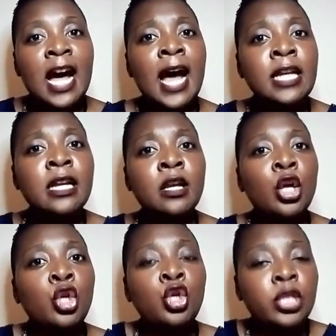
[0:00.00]
And
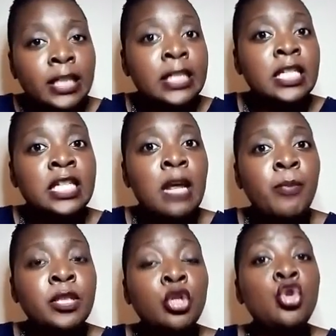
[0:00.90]
this is the same
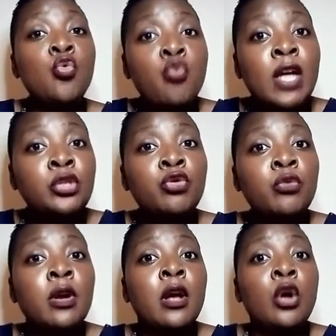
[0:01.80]
person you want
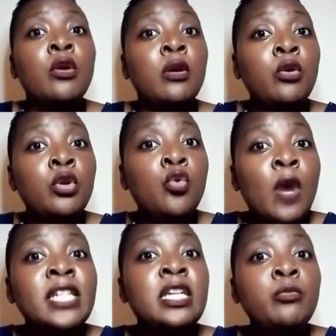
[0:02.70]

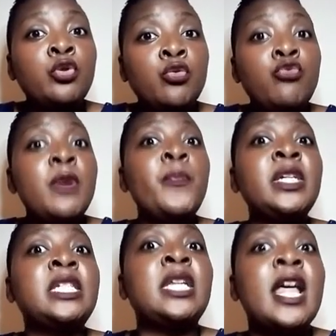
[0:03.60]
him to
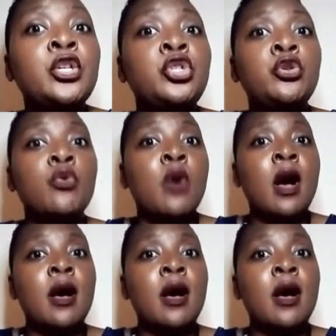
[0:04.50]
represent you